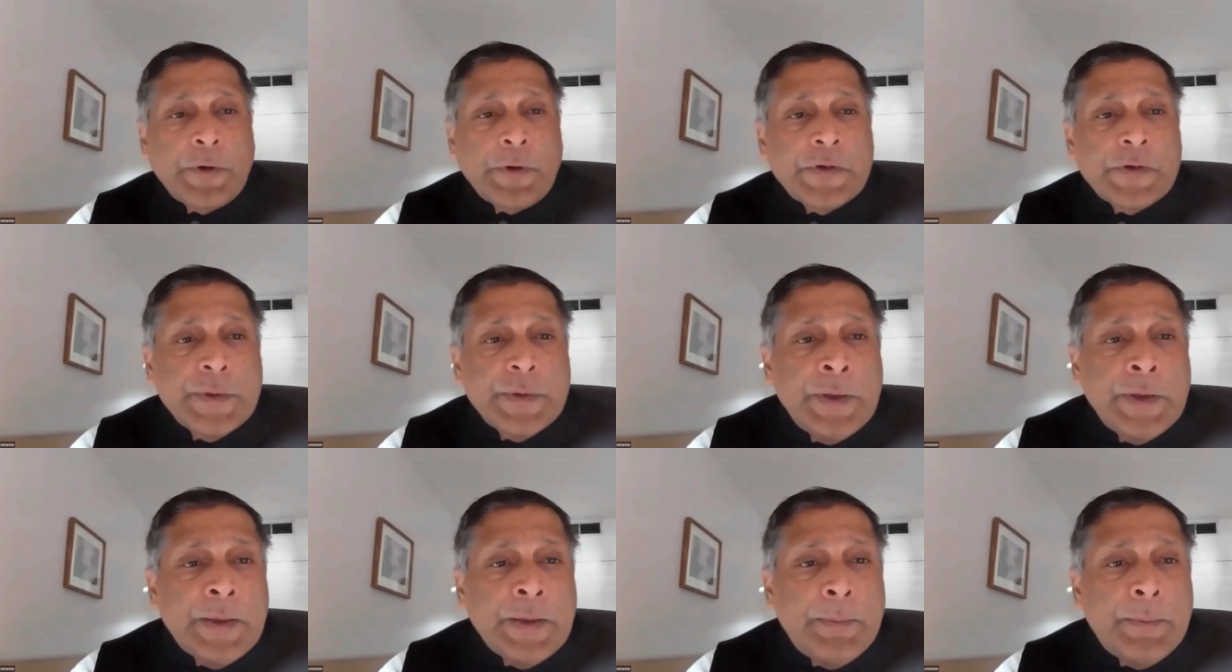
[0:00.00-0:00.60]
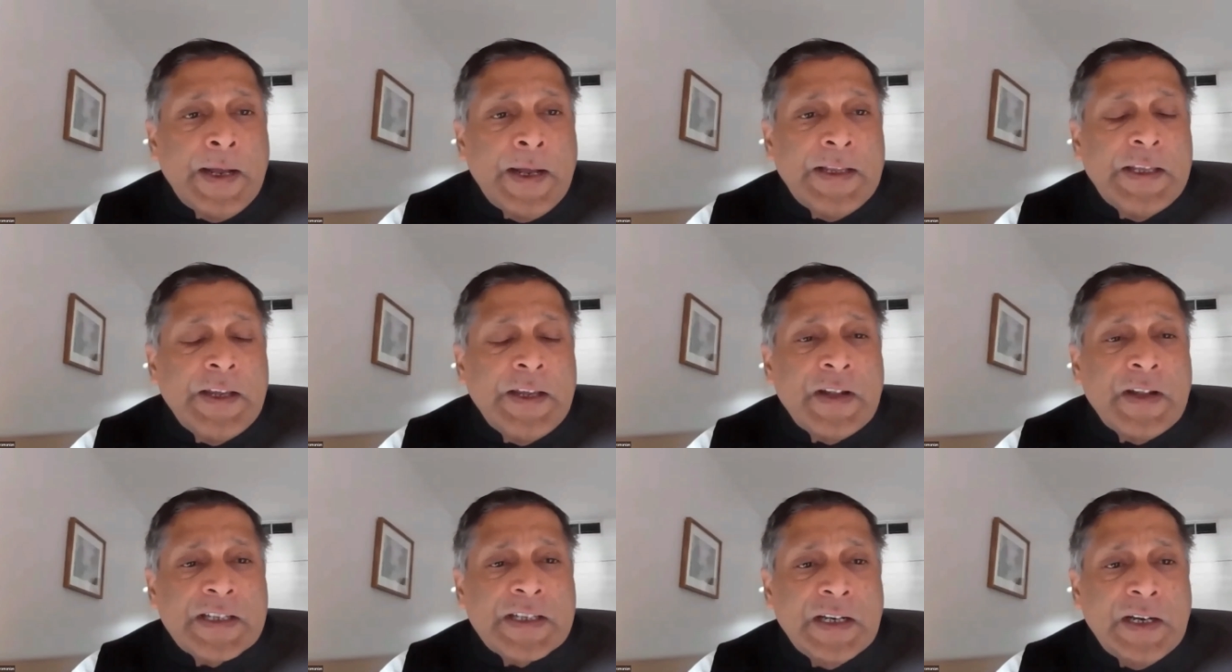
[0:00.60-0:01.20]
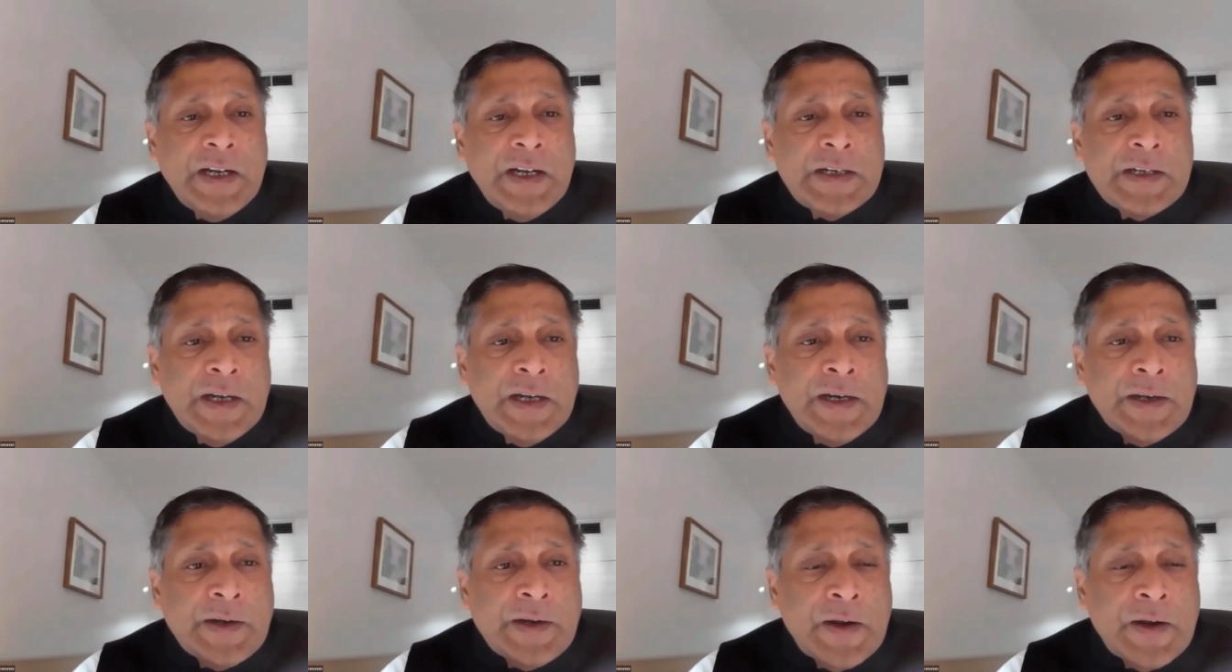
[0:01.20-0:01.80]
Professor
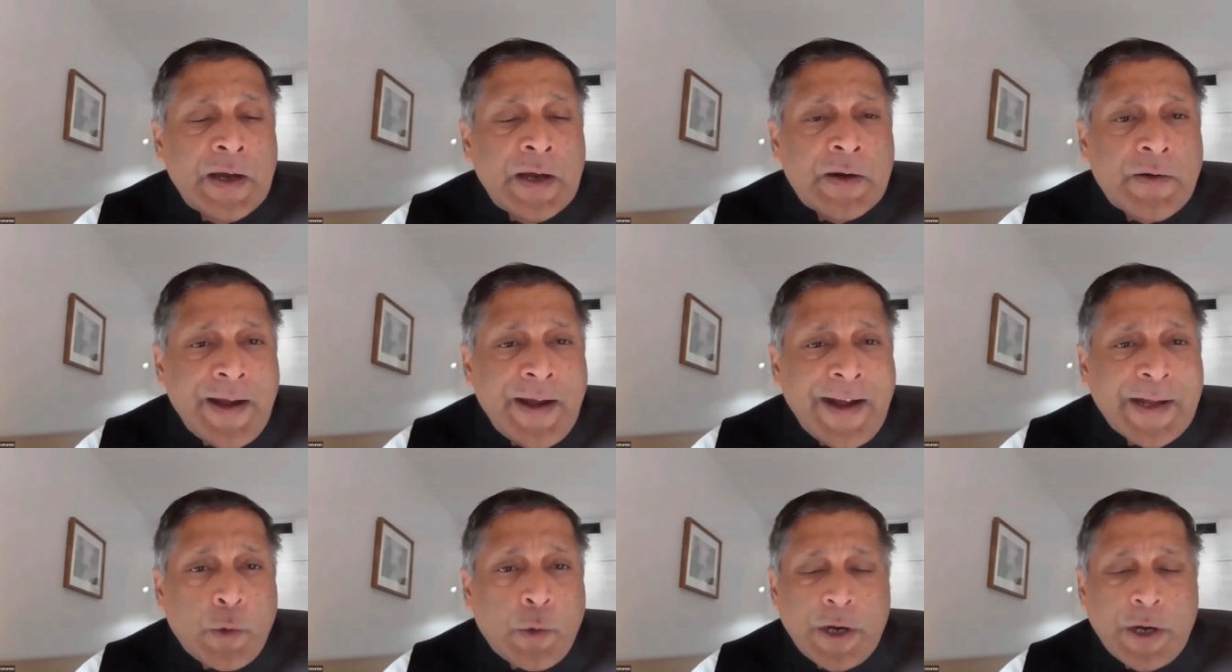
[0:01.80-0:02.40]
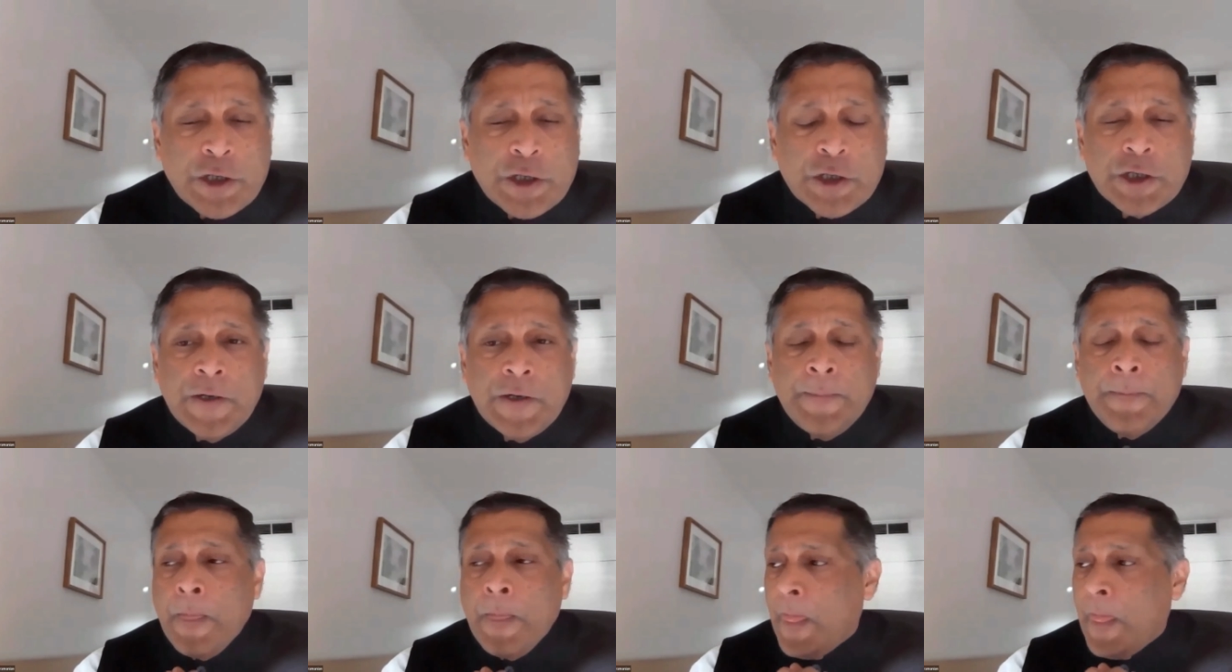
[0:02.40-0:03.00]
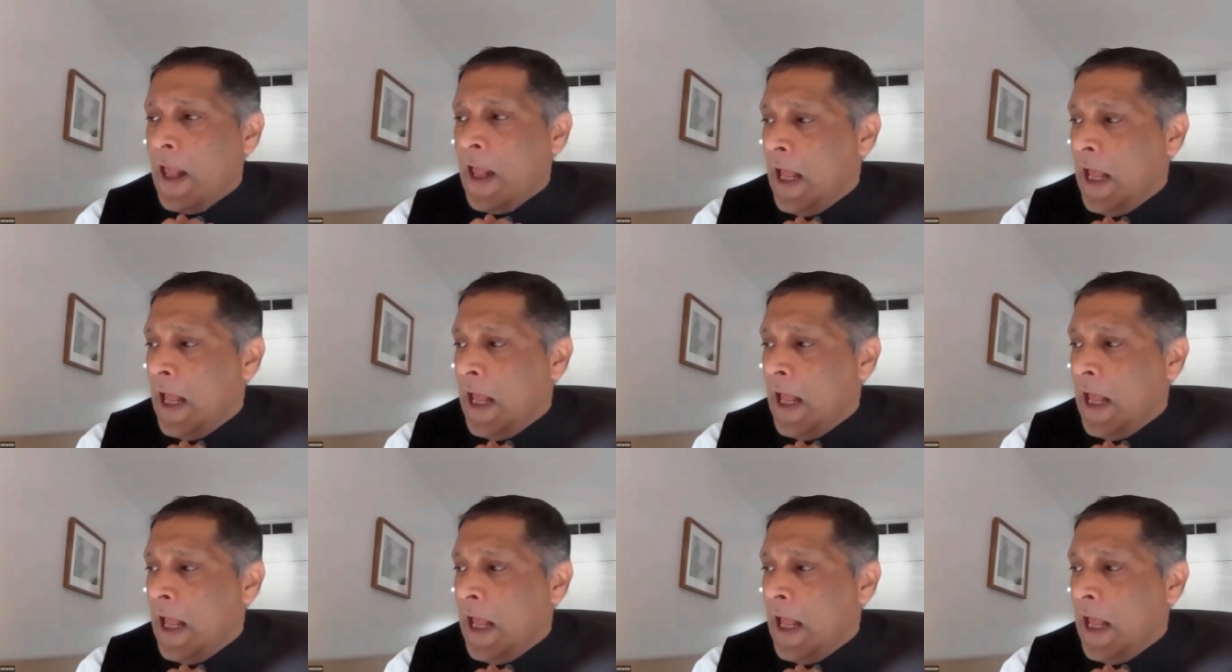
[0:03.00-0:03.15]
Nandev, a great question.